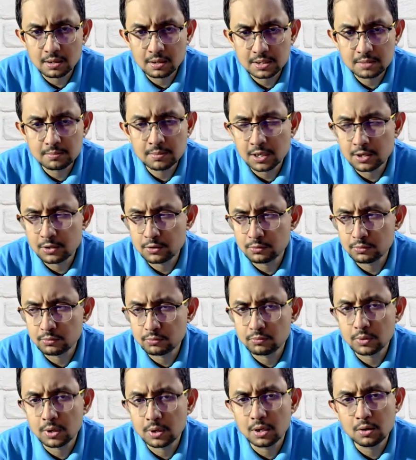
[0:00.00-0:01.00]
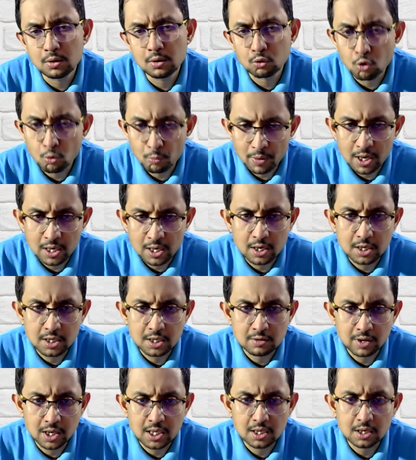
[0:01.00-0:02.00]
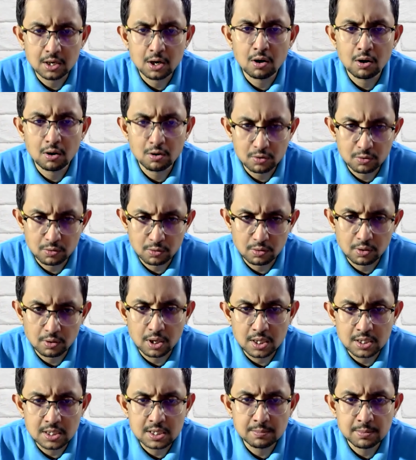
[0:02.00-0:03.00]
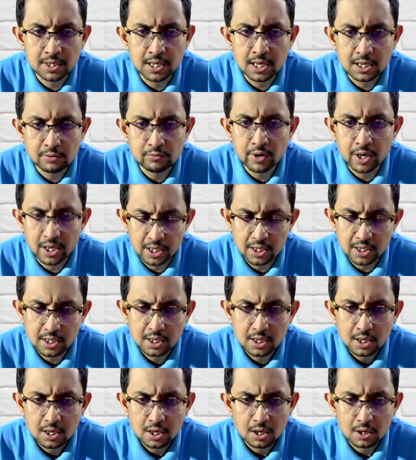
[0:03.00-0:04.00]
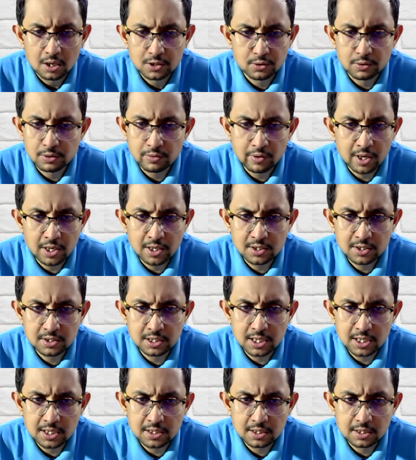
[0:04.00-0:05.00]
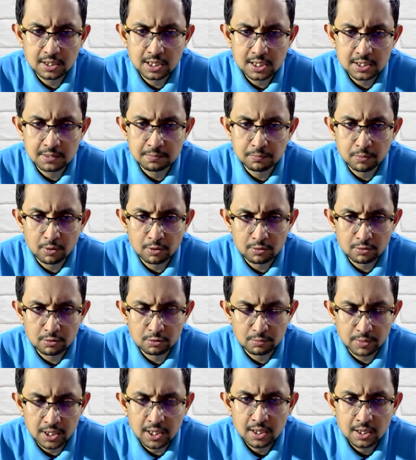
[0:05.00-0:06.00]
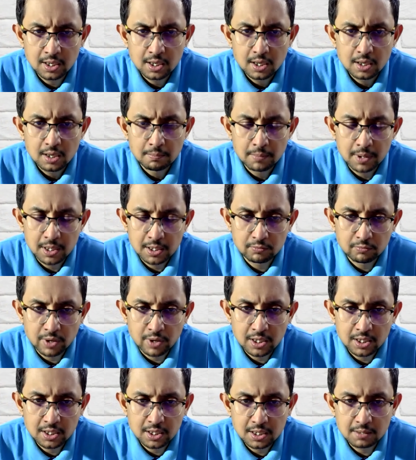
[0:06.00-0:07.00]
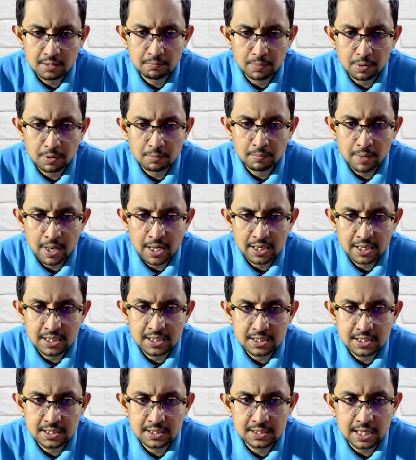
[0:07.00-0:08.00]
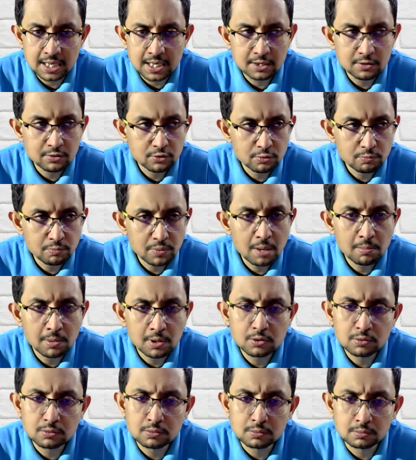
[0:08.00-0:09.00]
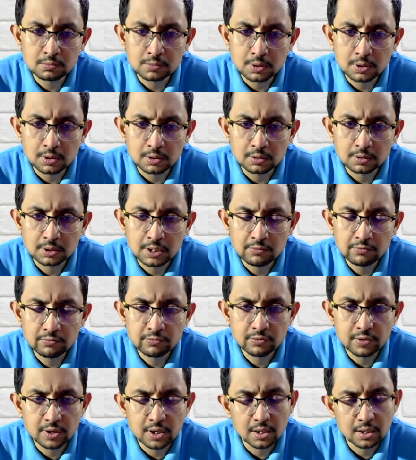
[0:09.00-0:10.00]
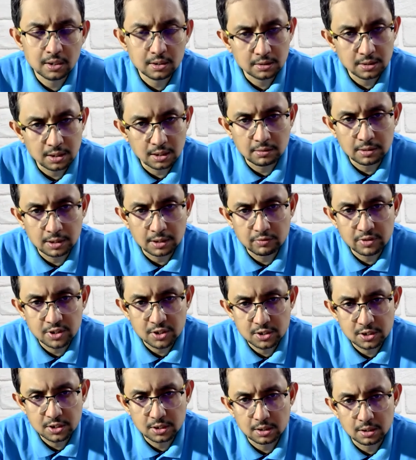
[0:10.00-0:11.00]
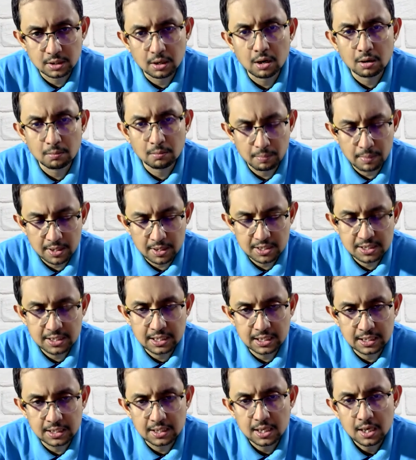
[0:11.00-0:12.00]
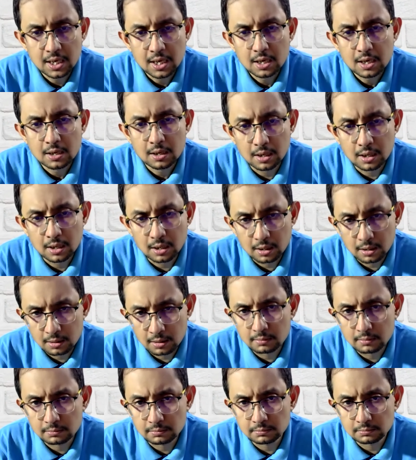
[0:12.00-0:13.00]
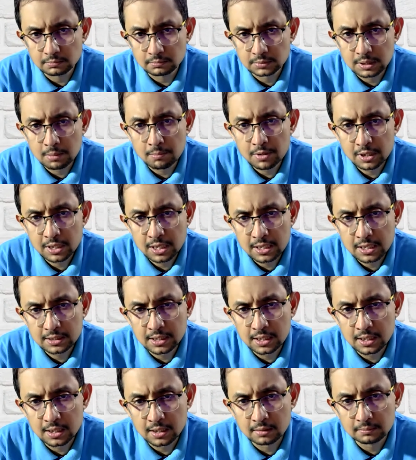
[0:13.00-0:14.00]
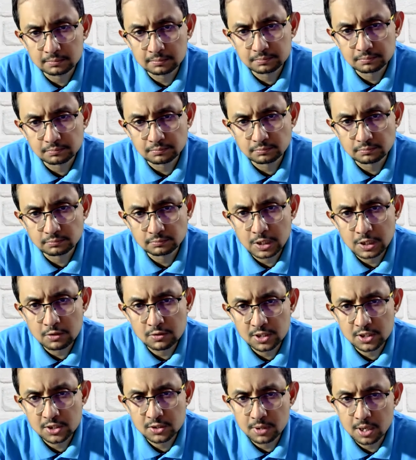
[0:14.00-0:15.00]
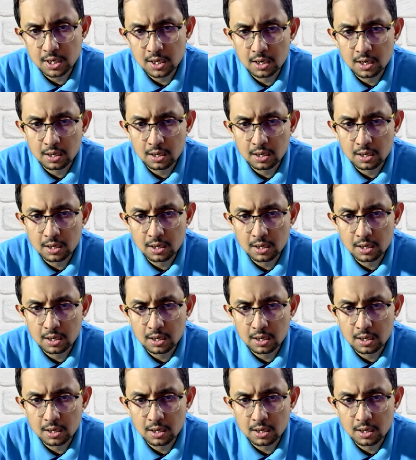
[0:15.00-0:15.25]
similar to your Copilot UI or your Gemini UI. So UI is less important to me, but what matters is that you should be able to give the request or basically uh, communicate the user's